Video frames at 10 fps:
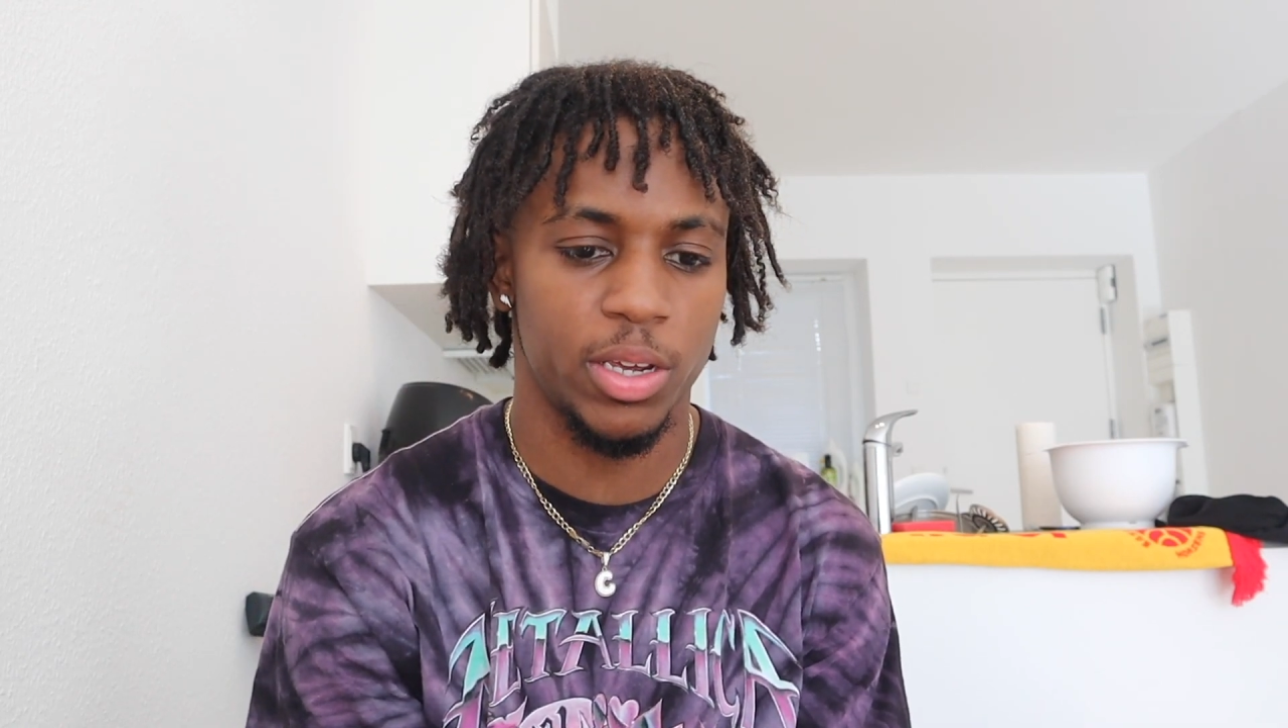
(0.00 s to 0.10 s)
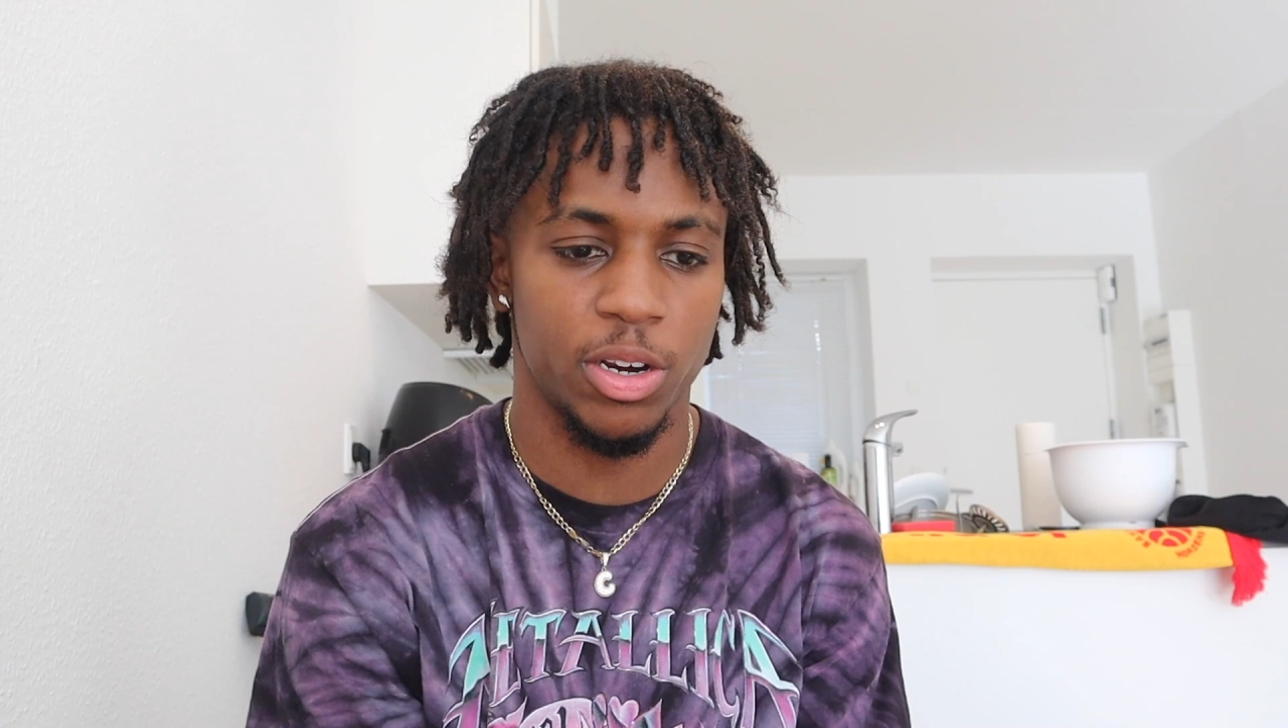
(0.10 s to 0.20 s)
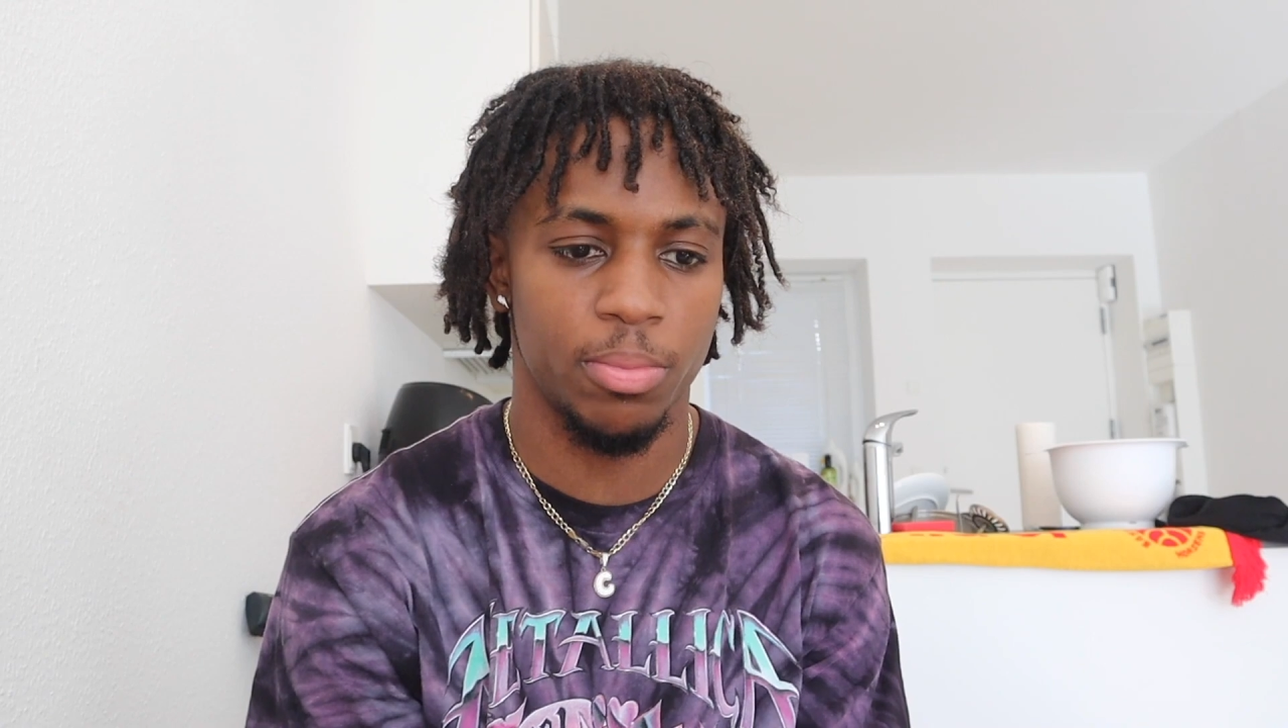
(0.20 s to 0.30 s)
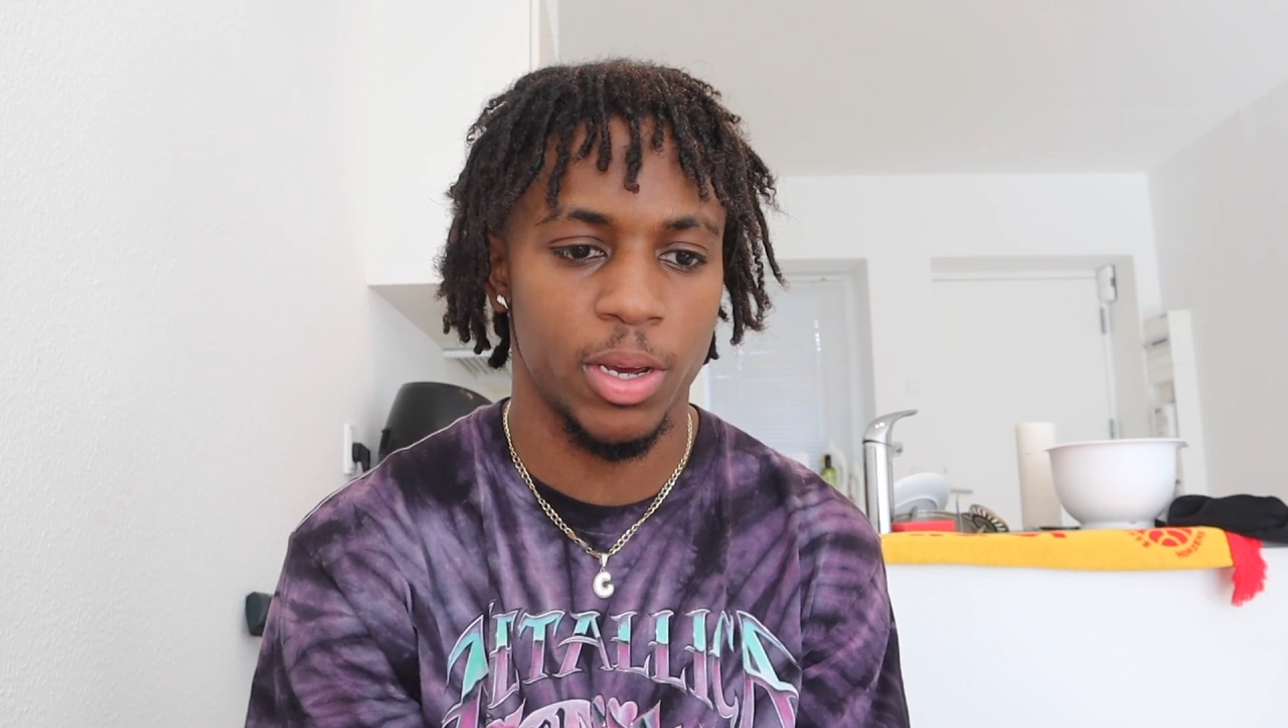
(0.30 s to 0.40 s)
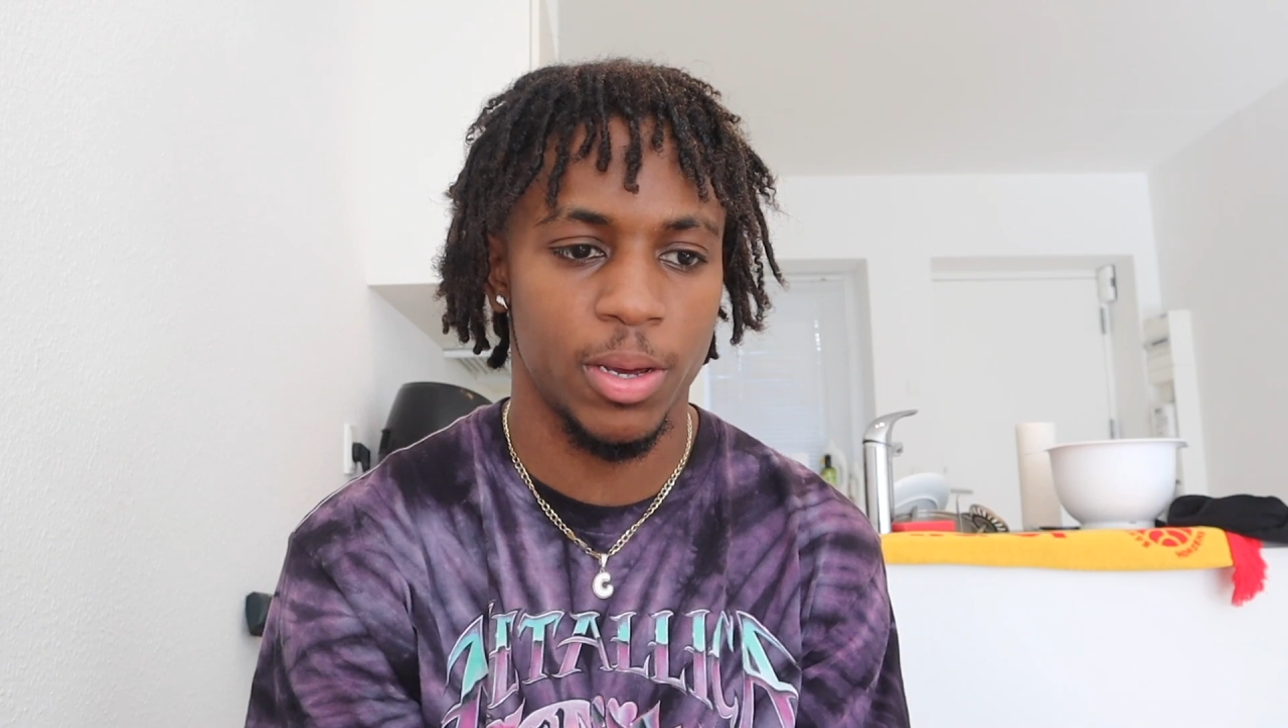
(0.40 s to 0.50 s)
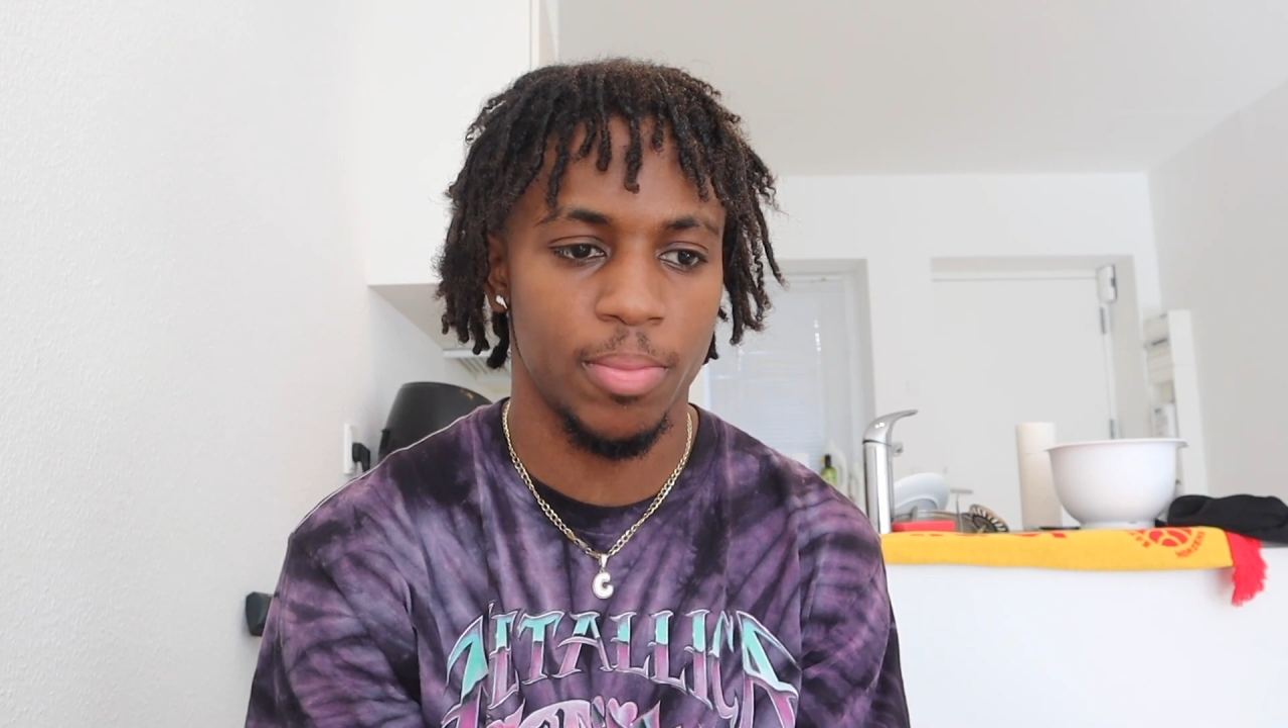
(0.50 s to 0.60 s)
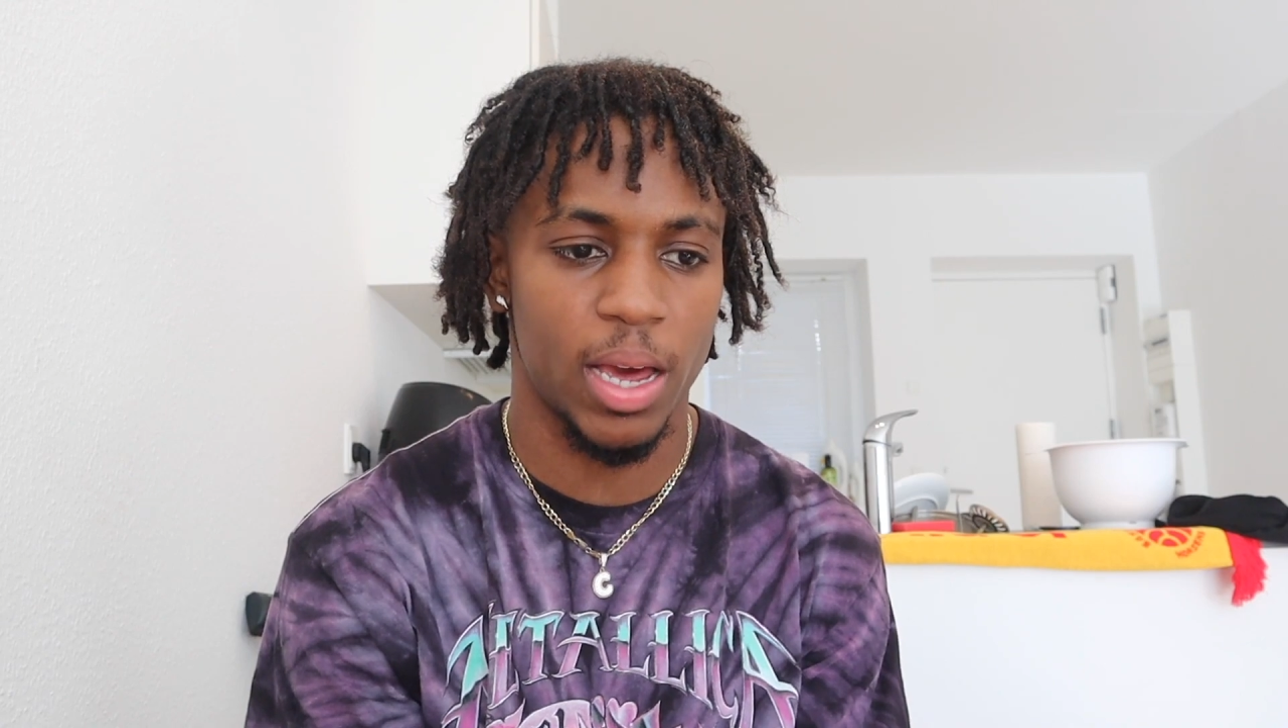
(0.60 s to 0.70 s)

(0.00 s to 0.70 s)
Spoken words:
year, man.